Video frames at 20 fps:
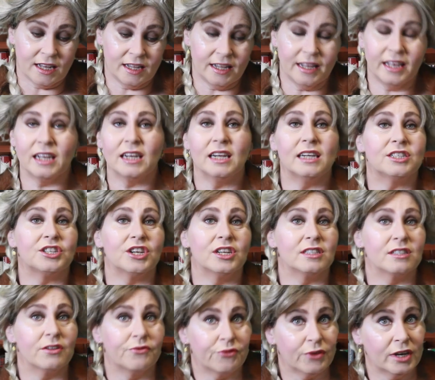English
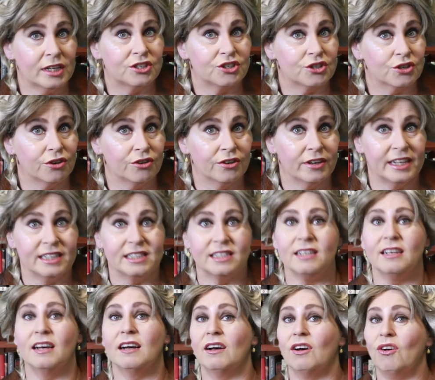and the French
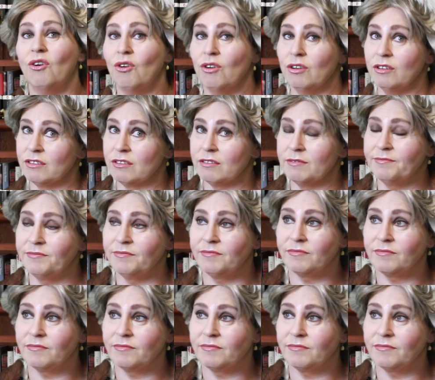already are on.